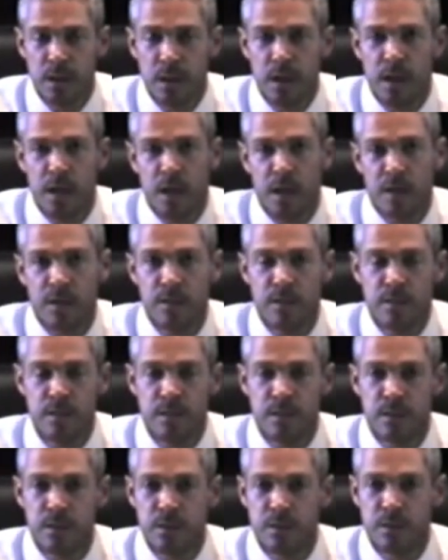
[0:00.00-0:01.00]

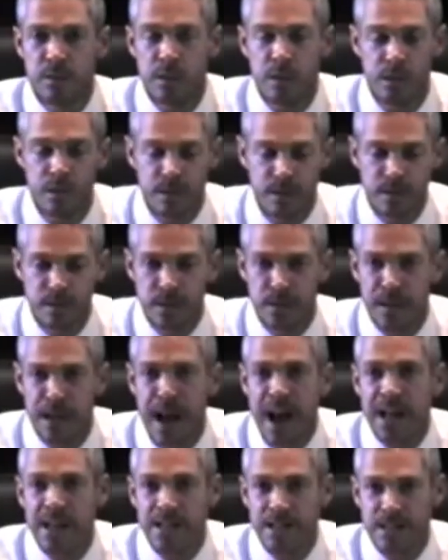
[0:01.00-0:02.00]
to
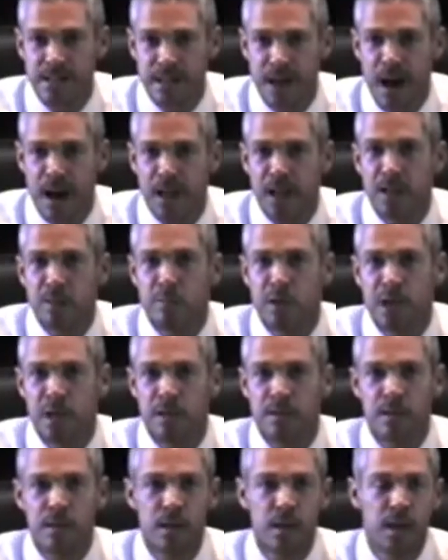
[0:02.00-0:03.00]
not
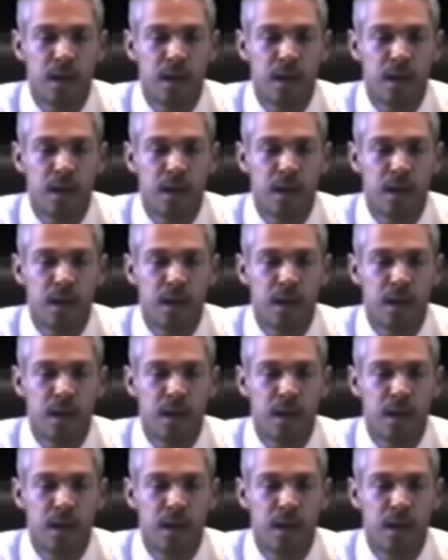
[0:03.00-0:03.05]
document.